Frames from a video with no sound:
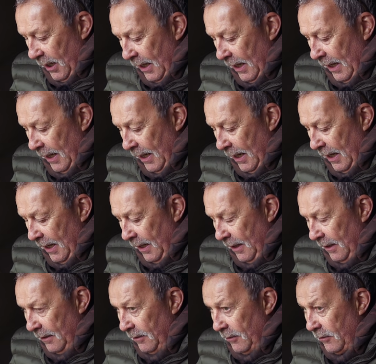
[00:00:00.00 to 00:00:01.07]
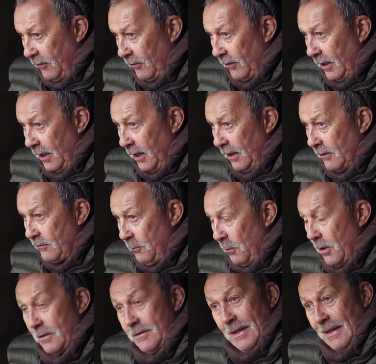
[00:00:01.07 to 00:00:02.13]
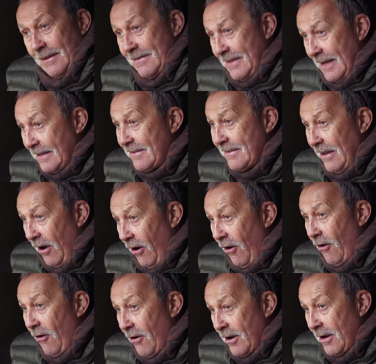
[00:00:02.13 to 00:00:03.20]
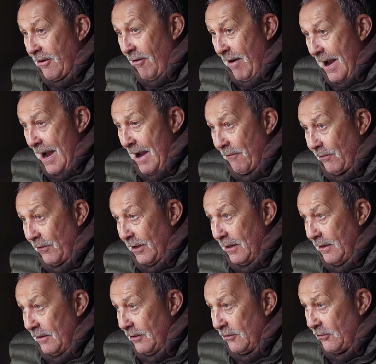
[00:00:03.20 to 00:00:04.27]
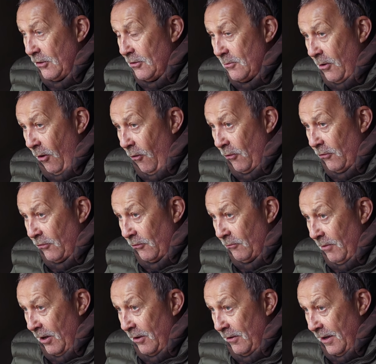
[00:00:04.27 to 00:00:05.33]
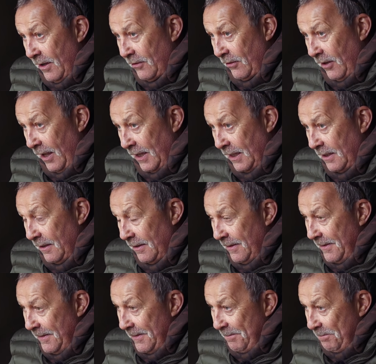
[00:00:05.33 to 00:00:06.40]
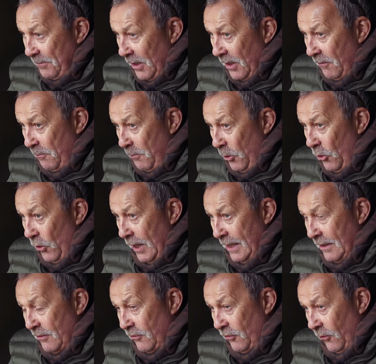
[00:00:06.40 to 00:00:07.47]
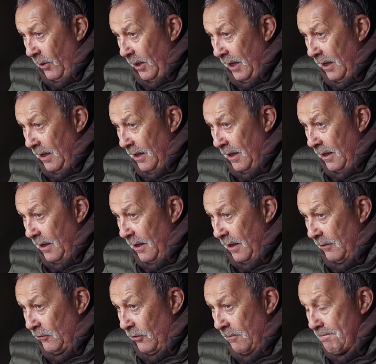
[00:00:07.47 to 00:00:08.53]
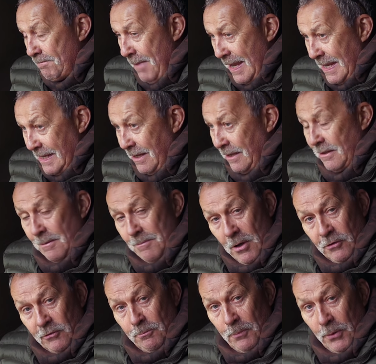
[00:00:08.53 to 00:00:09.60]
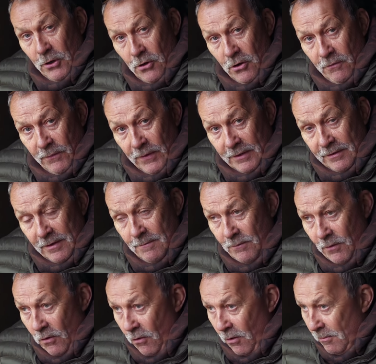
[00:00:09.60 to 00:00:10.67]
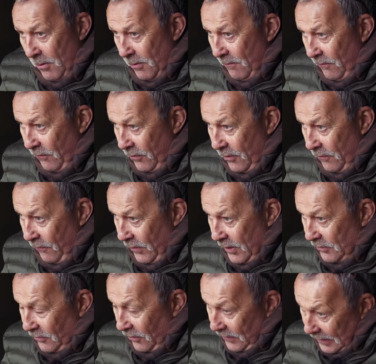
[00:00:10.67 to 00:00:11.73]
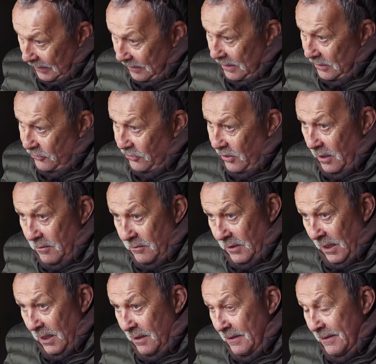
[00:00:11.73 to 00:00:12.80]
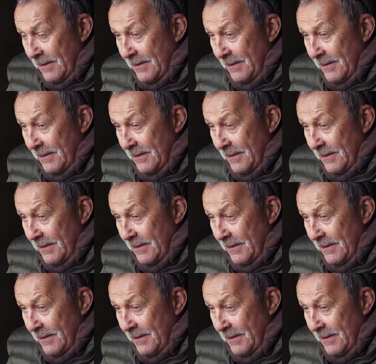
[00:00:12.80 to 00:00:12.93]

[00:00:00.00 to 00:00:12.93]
and uh, well, just just the hard graft the the two guys that run this lake have put into it uh, to make the most perfect environment for a fish. I think this shows it.